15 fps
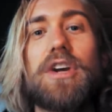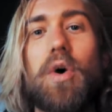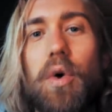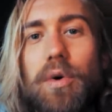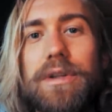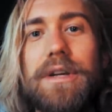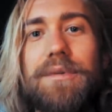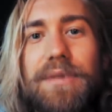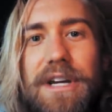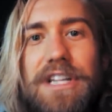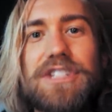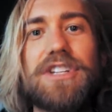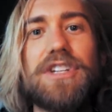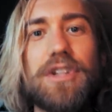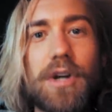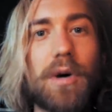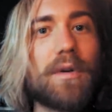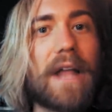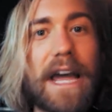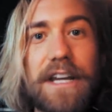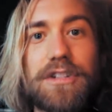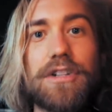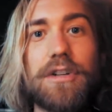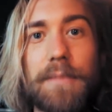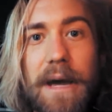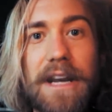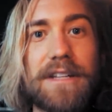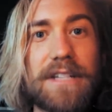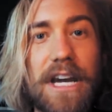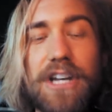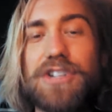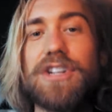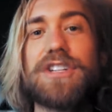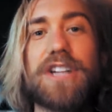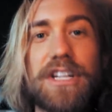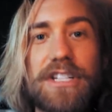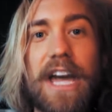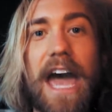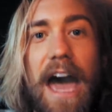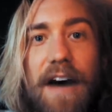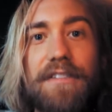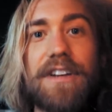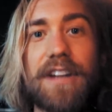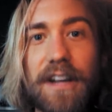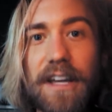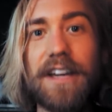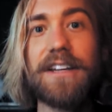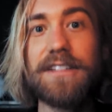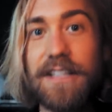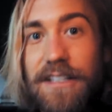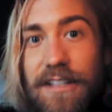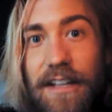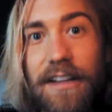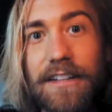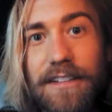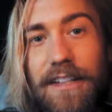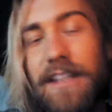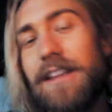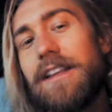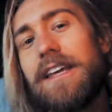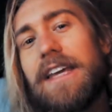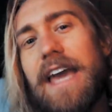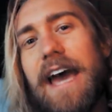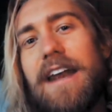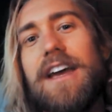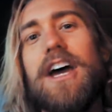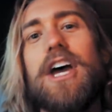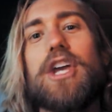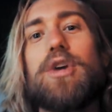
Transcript: The only reason you don't like to do meditation is because you haven't done it consistently yet.